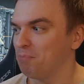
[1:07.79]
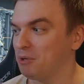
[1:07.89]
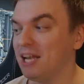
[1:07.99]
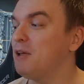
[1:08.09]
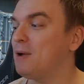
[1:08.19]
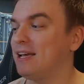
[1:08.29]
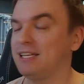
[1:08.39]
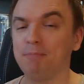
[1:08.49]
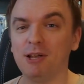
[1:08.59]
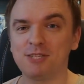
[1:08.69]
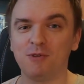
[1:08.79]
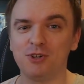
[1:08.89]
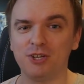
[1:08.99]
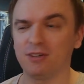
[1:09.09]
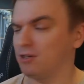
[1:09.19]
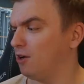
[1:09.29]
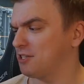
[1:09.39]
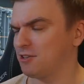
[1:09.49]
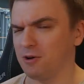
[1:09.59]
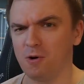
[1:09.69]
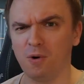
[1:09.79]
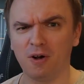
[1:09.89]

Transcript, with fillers: But anyway, the Plus version does go